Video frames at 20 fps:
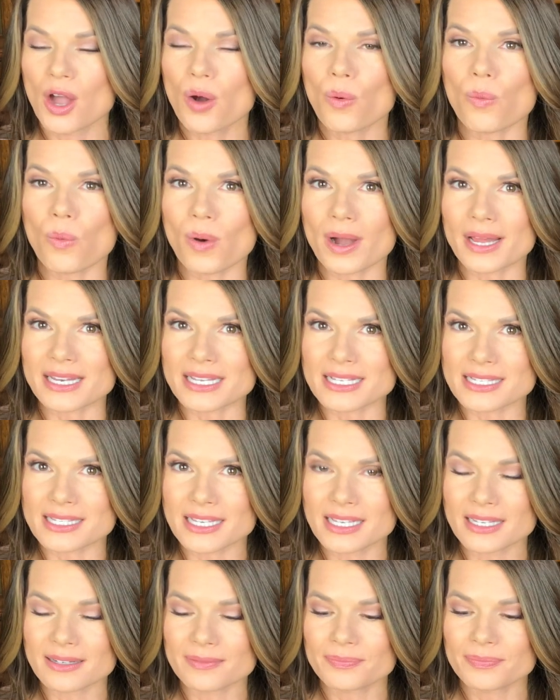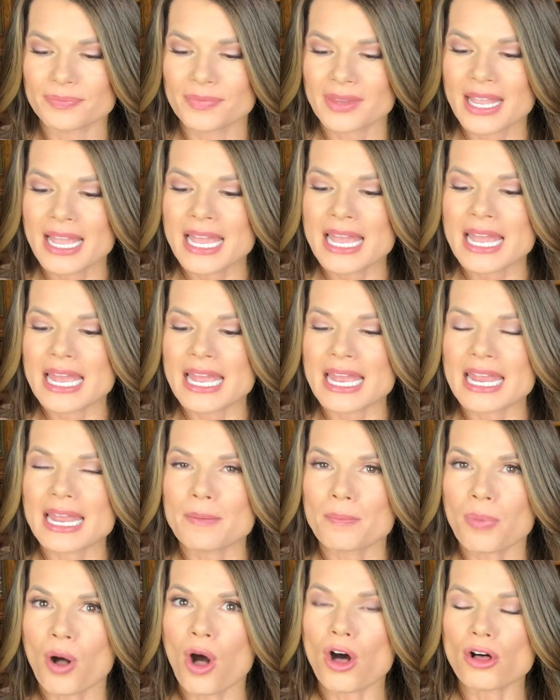What is it?
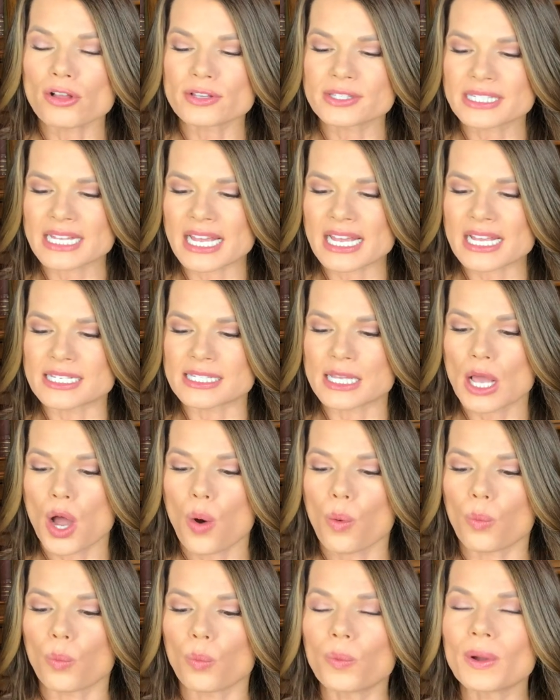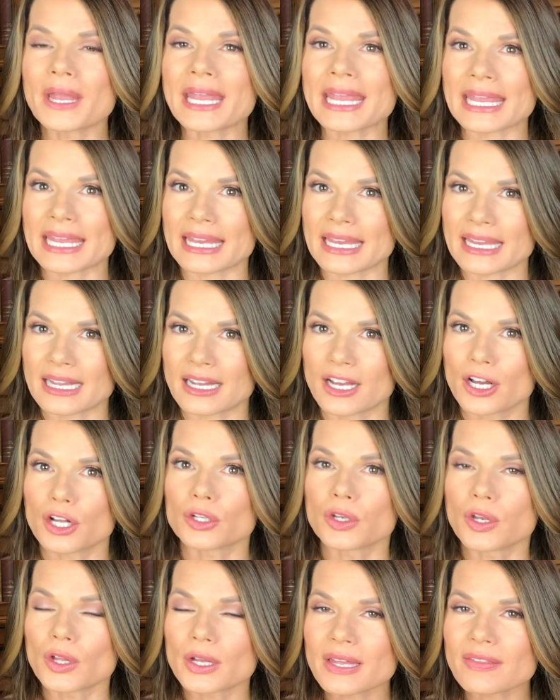Paul says, we.
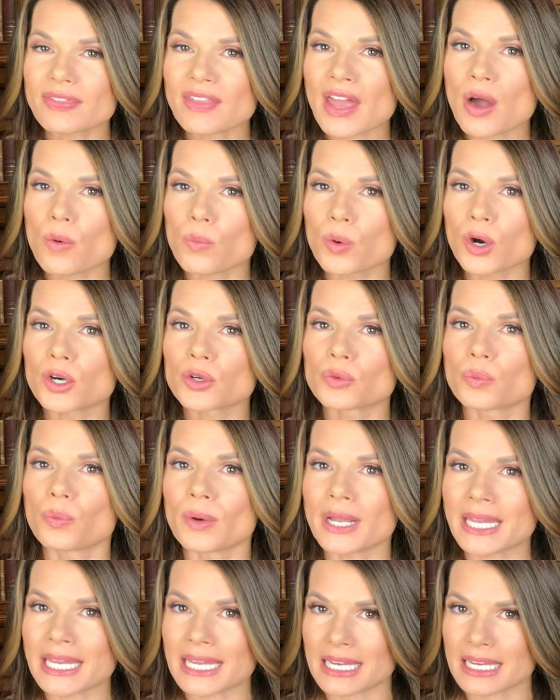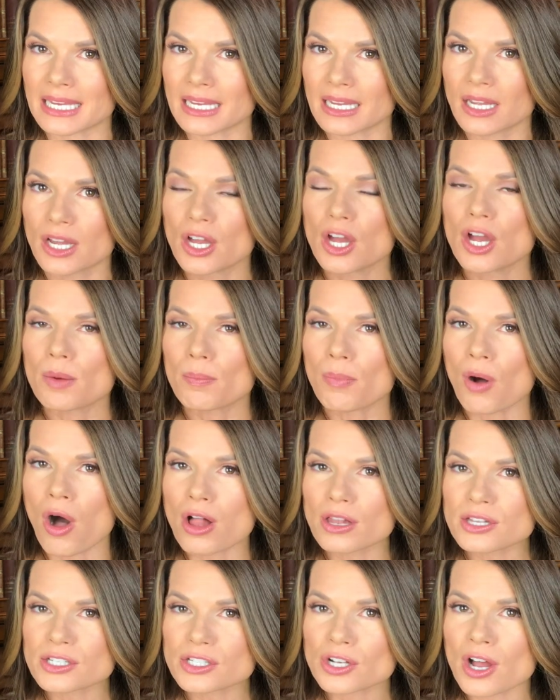Look at that word, we.
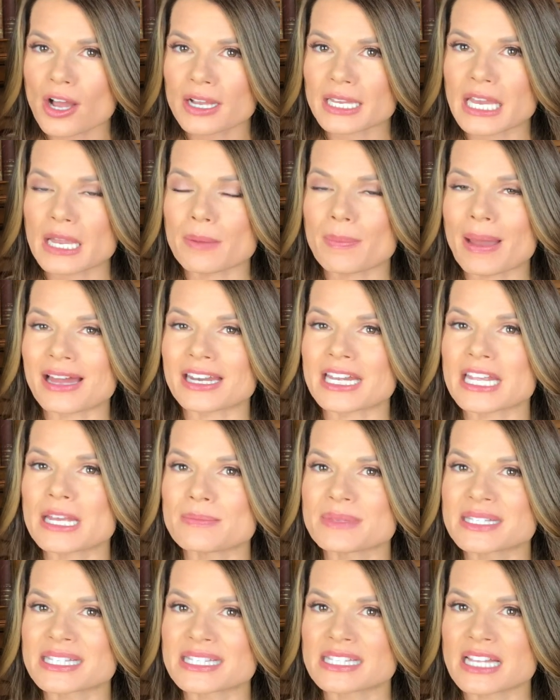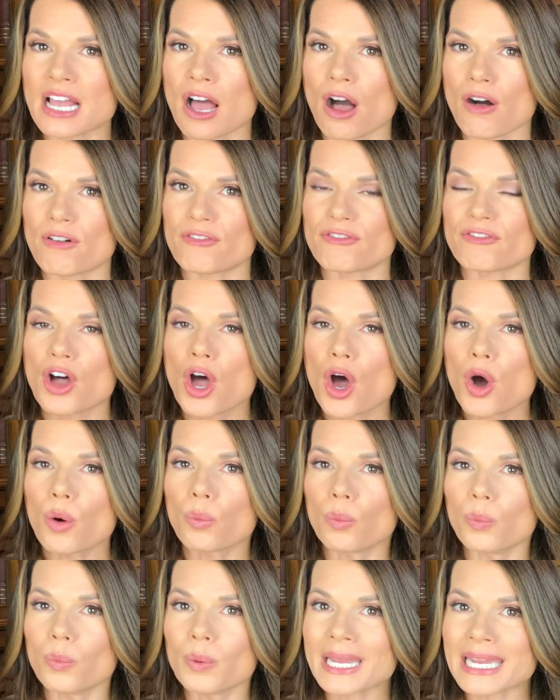Paul is talking about himself.
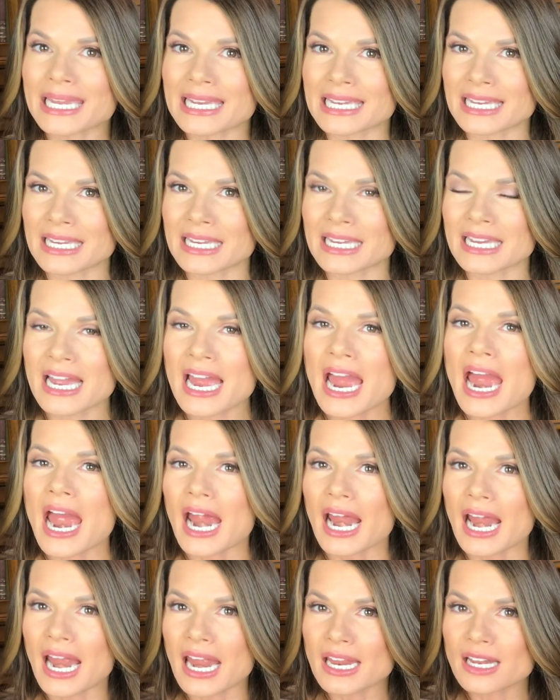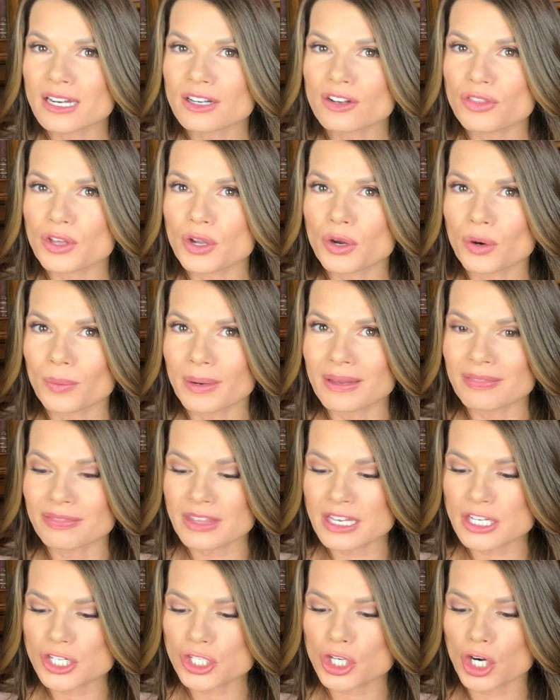We and the
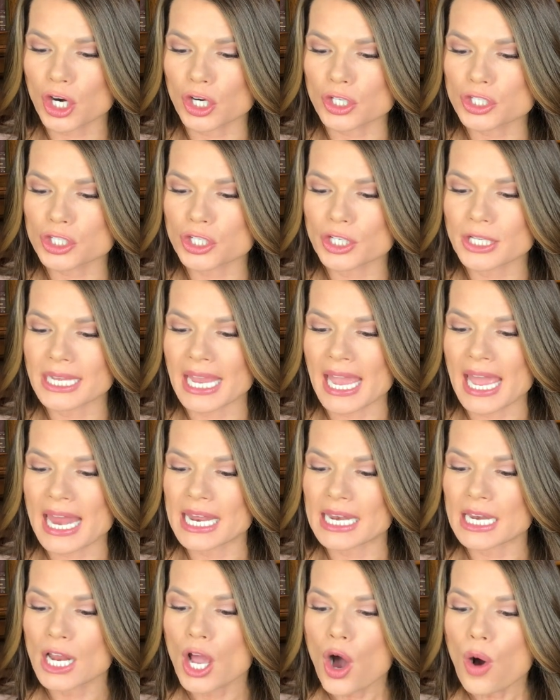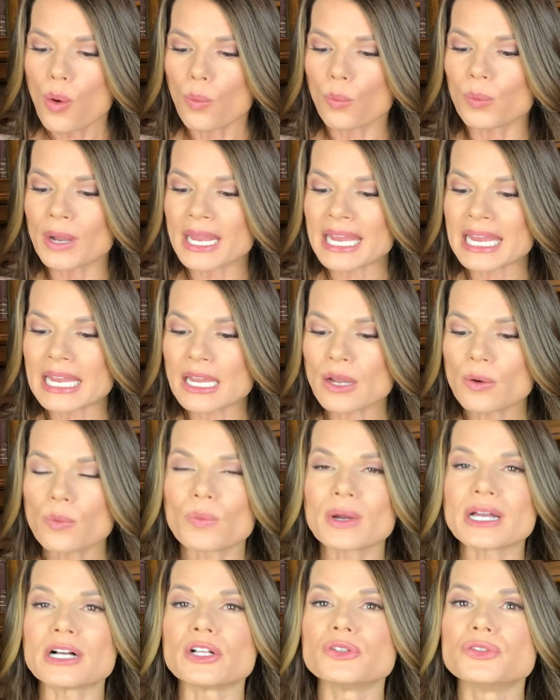Corinthian church. Look at it. We
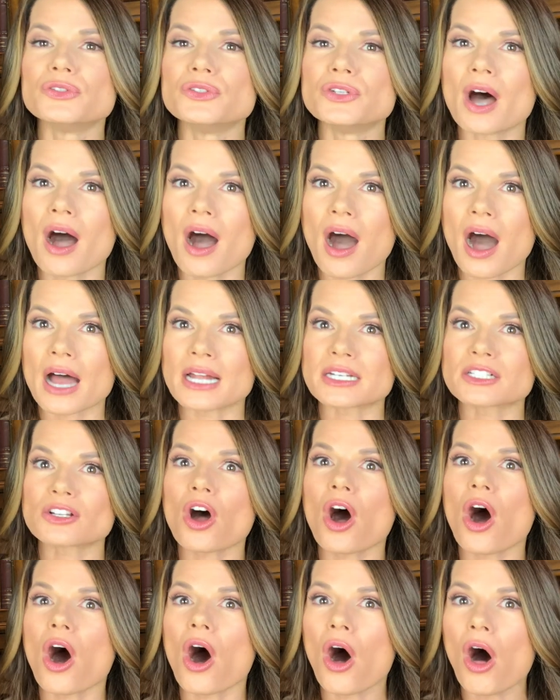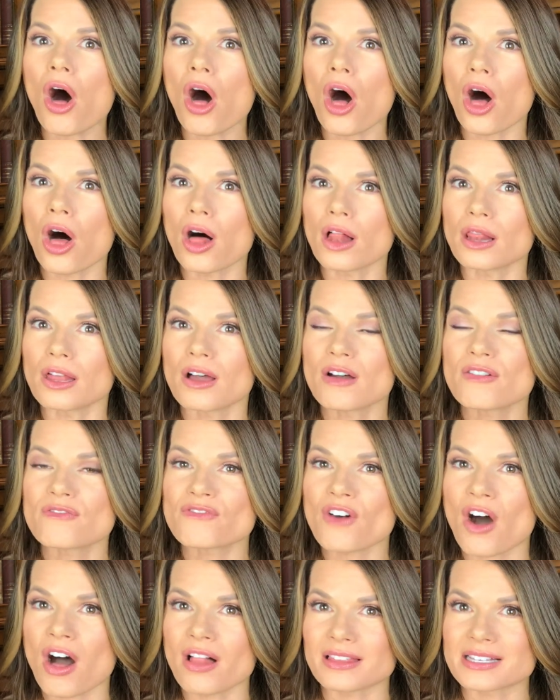will not all
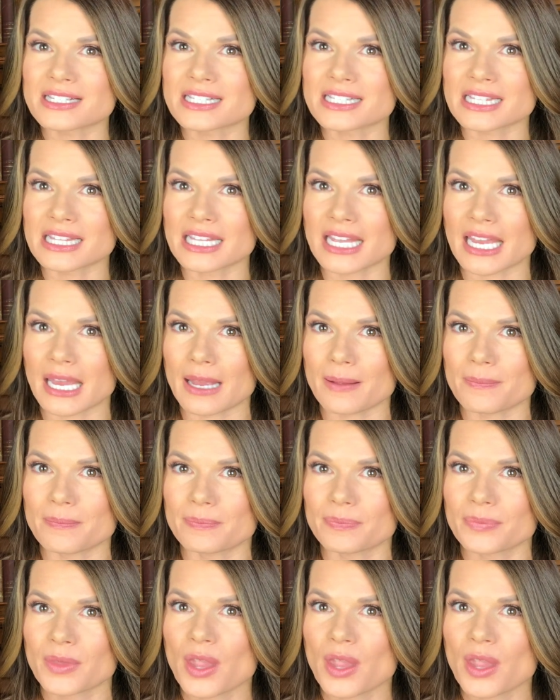fall asleep.